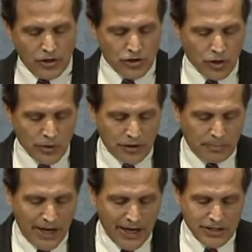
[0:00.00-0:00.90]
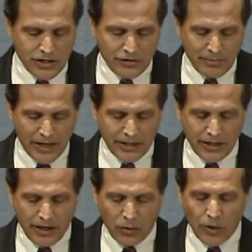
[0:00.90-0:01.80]
So with the passage of
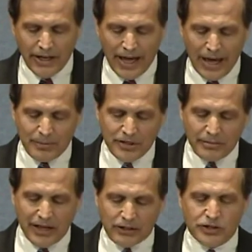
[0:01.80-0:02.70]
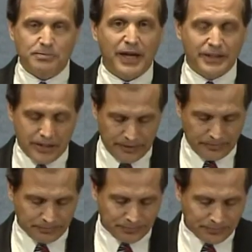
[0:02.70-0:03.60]
Medicare, what happened to medical spending?
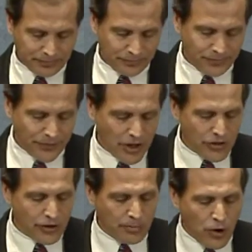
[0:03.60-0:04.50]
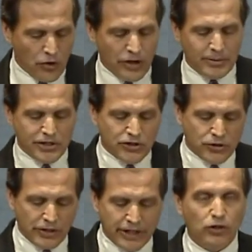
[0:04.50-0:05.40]
The program
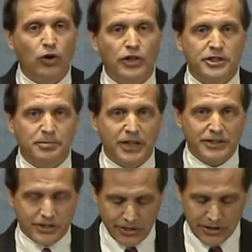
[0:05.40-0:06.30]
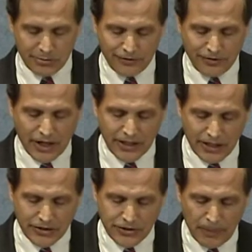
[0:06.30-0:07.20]
instituted a cost-plus system of
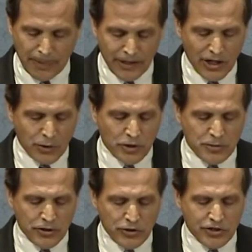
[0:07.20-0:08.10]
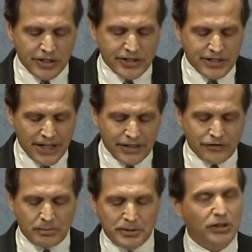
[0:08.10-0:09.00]
finance, which produced an incentive
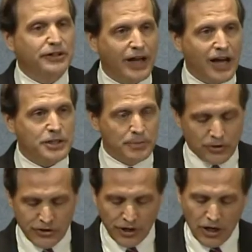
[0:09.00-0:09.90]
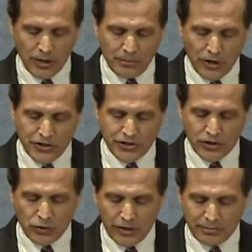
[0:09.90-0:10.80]
to build hospitals, purchase
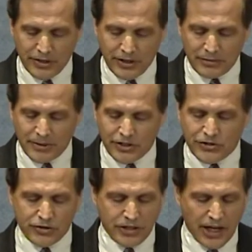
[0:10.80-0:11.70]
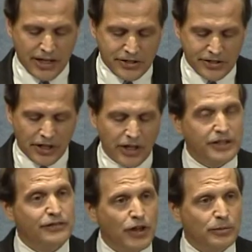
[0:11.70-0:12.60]
equipment, administer tests,
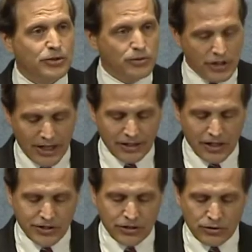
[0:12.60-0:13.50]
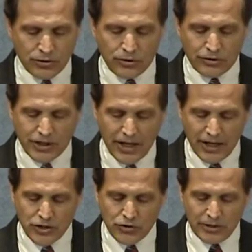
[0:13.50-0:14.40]
develop new diagnostic tools
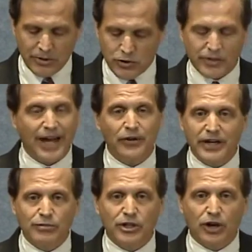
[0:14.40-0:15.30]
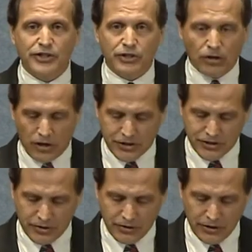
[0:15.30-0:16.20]
and treatments without any regard to
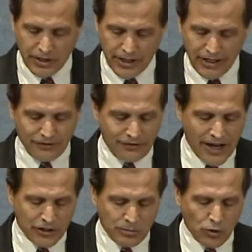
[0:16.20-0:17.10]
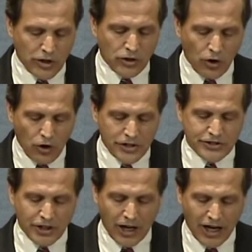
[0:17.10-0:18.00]
cost. In fact, the more
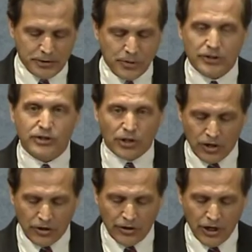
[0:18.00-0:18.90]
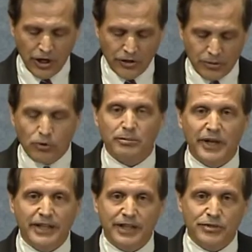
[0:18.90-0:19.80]
costs a hospital incurred, the more
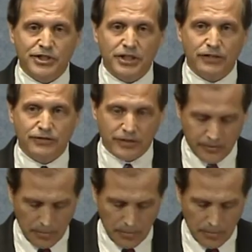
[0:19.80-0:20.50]
money they received.